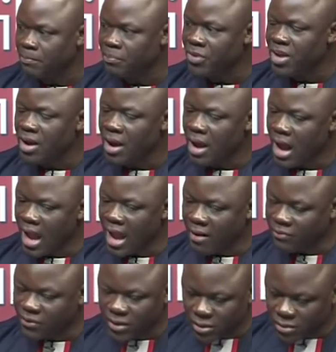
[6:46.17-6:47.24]
For me, I
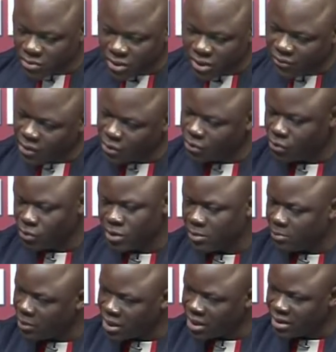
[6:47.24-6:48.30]
have driven through the
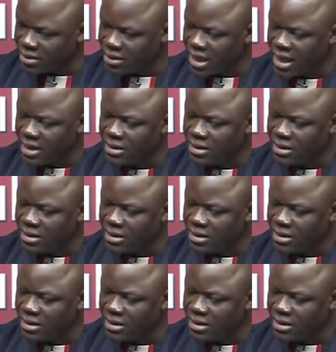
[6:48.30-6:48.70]
place mm -hmm.